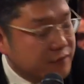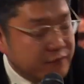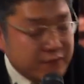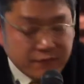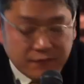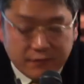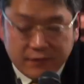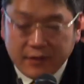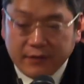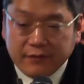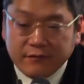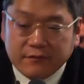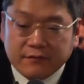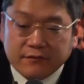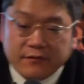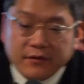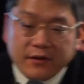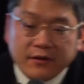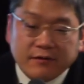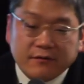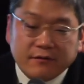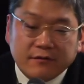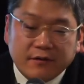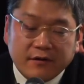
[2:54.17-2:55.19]
of, of,
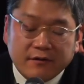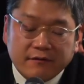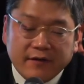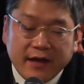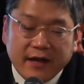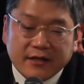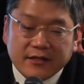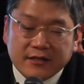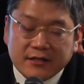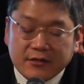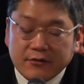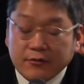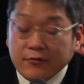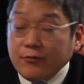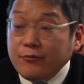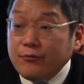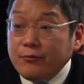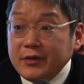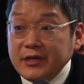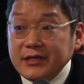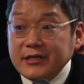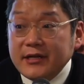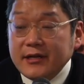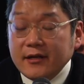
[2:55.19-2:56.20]
of, of, IT or
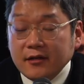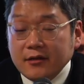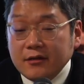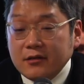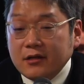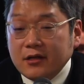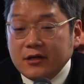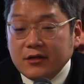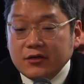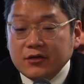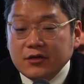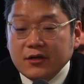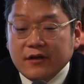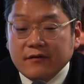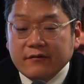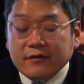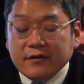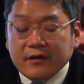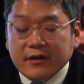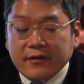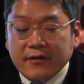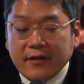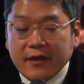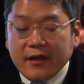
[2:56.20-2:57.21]
the retailization of
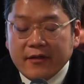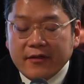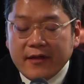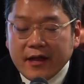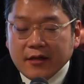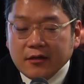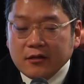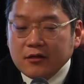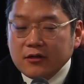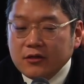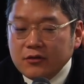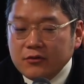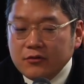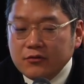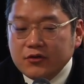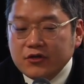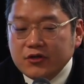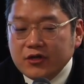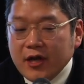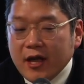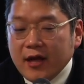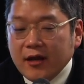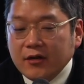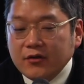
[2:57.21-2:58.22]
it, and, and that's a huge
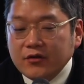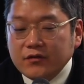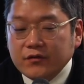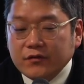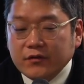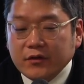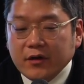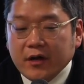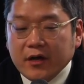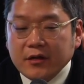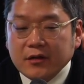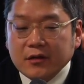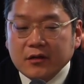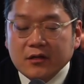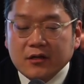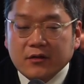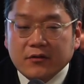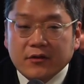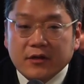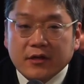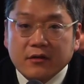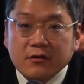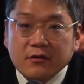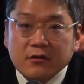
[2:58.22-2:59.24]
challenge for us.
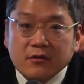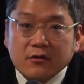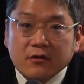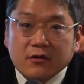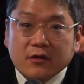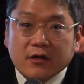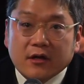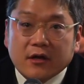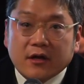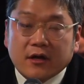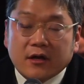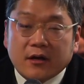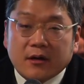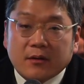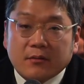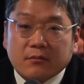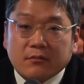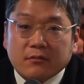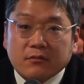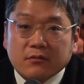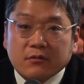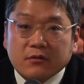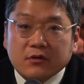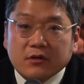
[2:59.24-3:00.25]
In
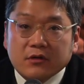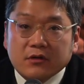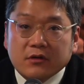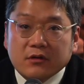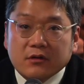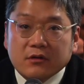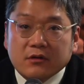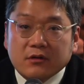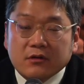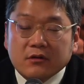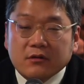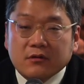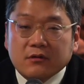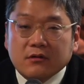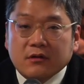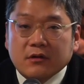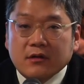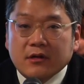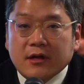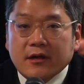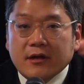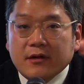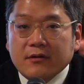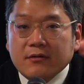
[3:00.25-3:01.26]
um,
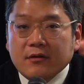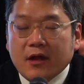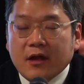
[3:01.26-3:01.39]
the,